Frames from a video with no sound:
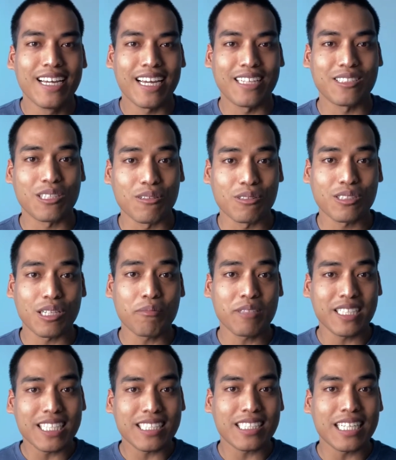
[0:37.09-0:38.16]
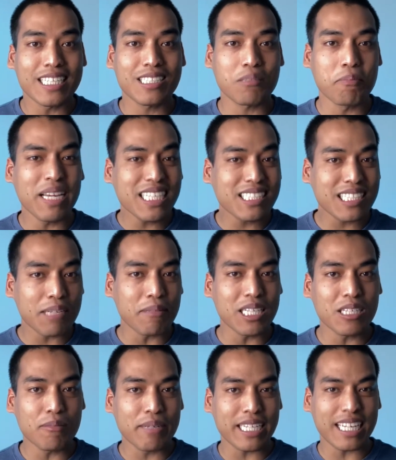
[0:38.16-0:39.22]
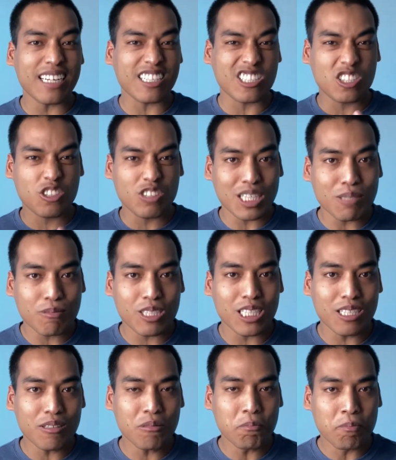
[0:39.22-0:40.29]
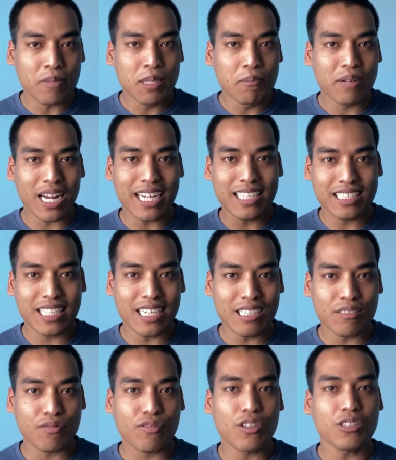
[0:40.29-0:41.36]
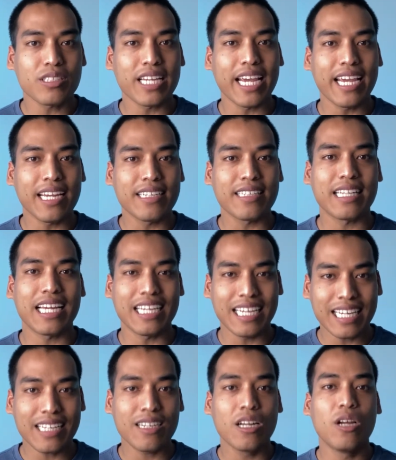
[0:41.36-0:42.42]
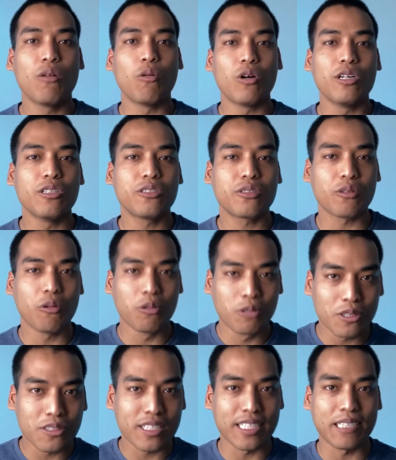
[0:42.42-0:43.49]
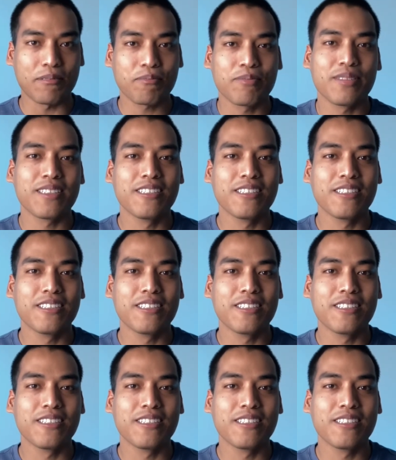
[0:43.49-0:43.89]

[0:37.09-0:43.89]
And so some of these things may seem a little bit extreme to you, but I can tell you firsthand that it was worth it.